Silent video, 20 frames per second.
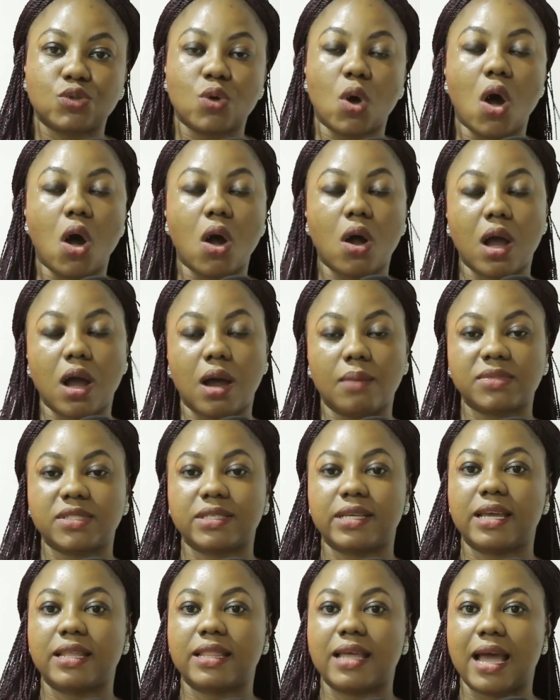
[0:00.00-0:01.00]
to all come
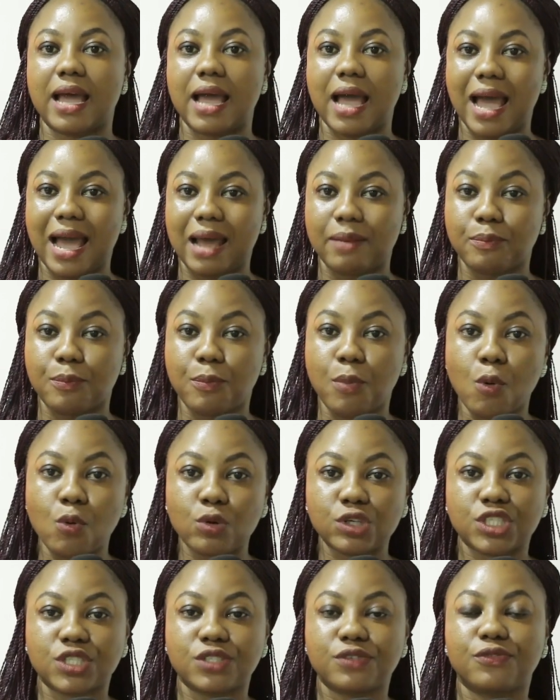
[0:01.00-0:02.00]
together and
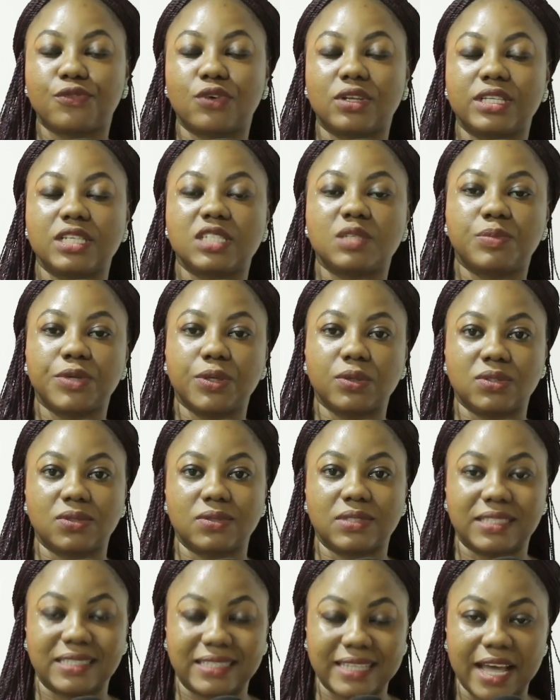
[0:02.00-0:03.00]
push for this bill
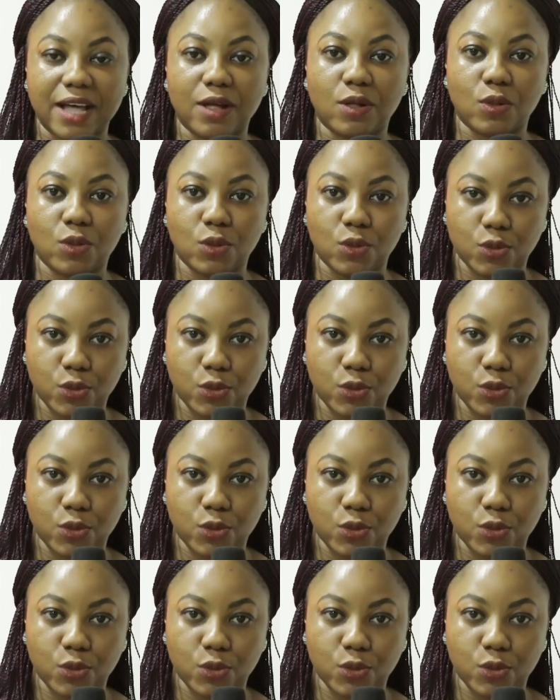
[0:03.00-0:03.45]
to sell